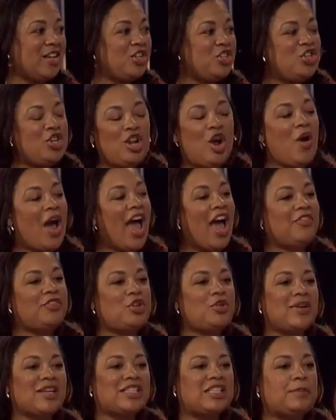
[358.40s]
You don't have
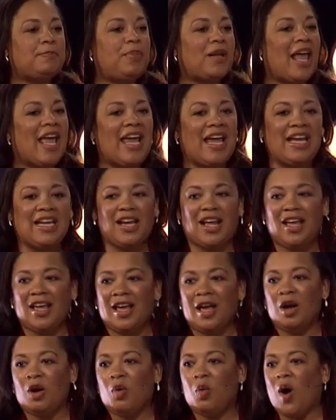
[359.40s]
to explain
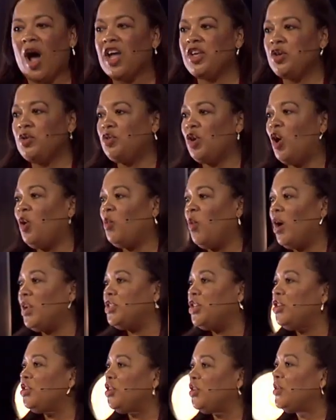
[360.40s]
why you don't
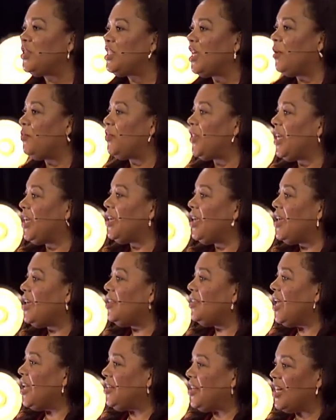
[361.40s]
want to do something
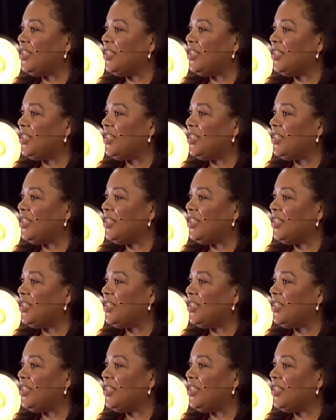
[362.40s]
that